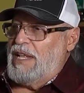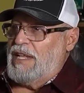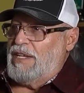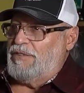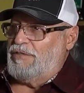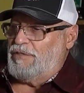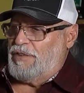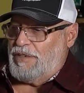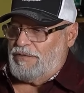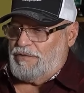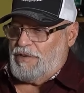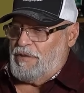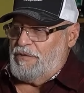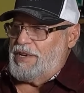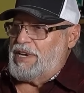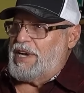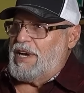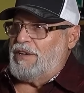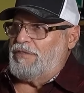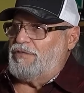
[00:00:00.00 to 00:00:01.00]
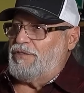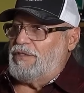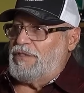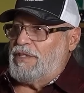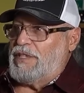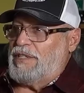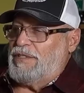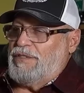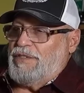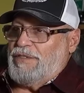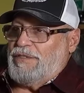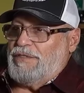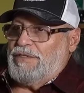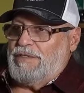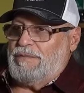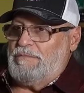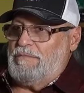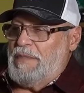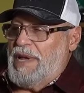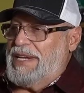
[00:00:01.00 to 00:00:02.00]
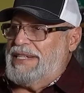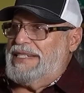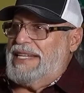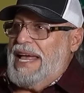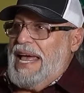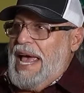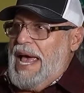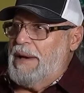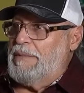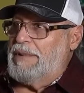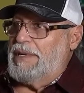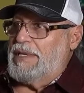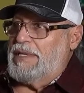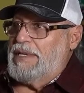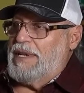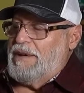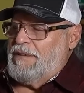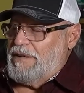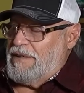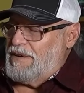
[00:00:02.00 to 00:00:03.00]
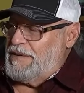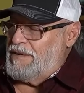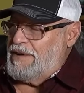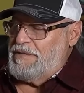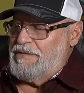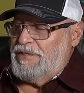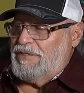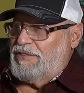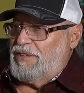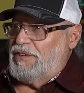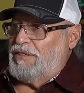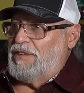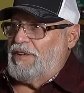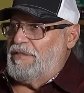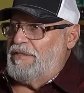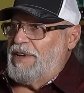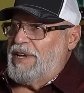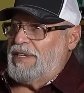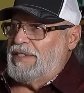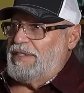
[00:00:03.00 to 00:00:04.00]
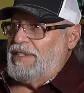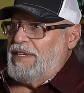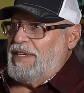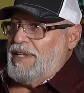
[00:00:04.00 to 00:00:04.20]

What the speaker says: So after every concert, I just made the habit of every single event,